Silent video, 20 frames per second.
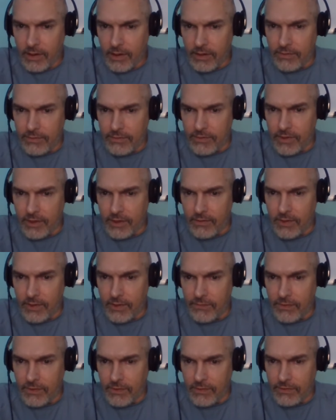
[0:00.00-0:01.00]
It's their way
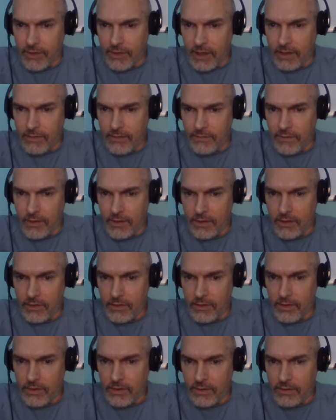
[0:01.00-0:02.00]
for this guy to find a
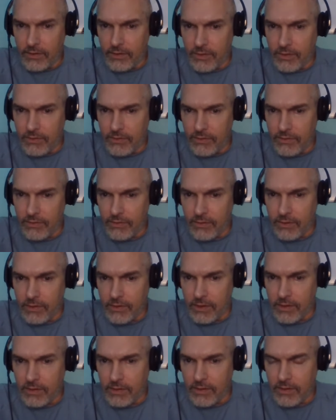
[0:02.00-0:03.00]
lawyer who uses the
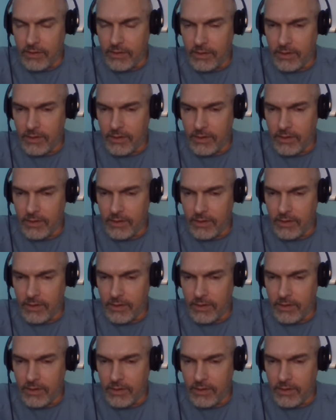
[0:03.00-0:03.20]
grammar.